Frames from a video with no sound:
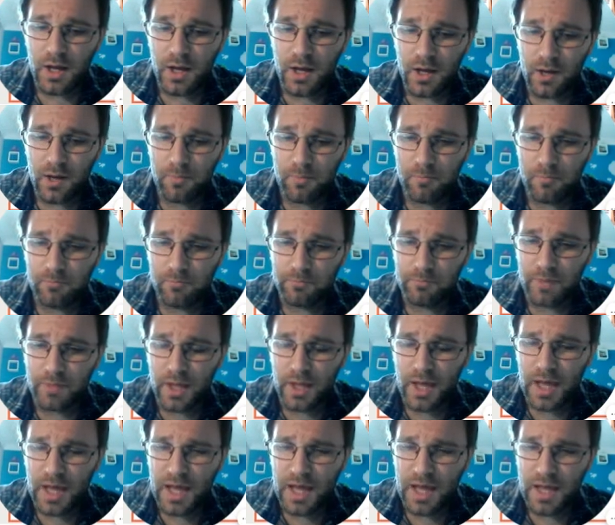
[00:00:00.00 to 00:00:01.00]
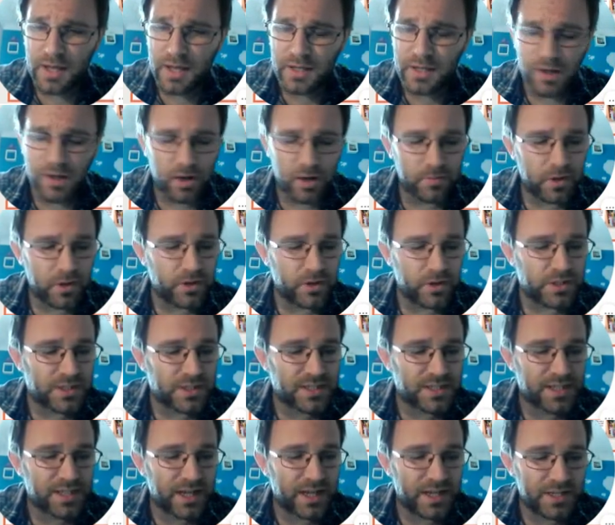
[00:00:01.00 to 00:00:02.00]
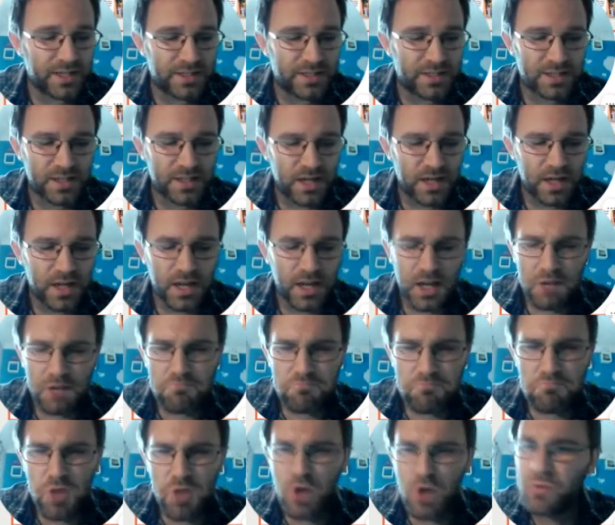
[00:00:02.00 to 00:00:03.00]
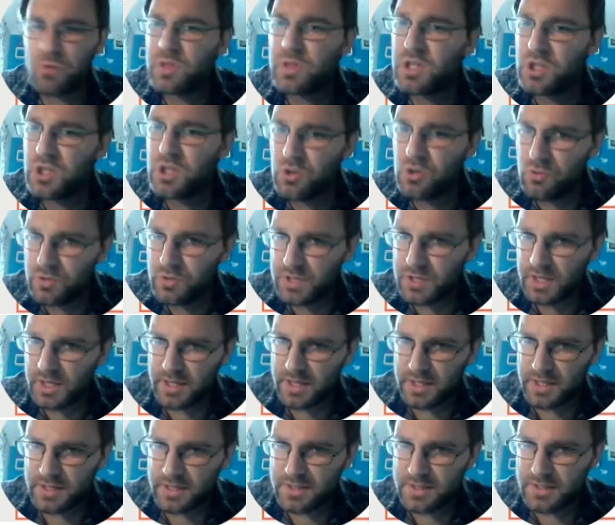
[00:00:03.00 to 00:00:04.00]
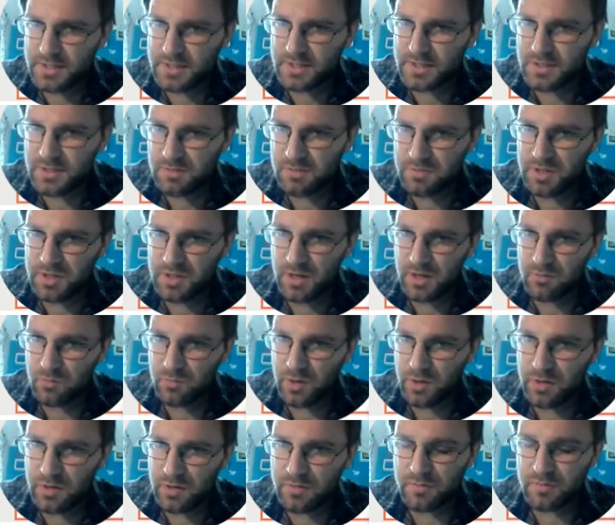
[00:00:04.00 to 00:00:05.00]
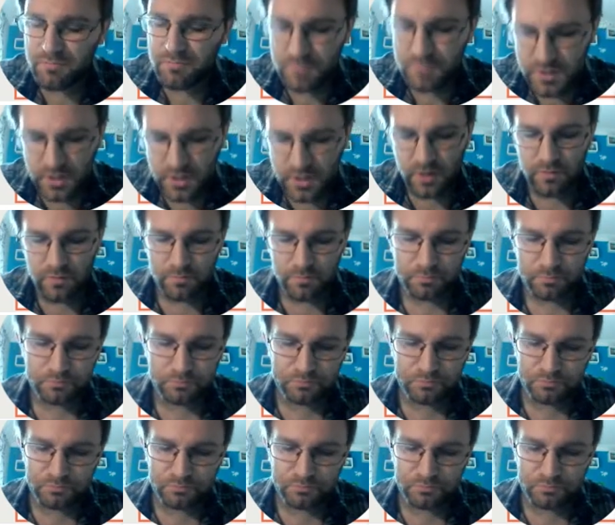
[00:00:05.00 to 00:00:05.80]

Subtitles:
and I'm going to state who the user is to begin with. So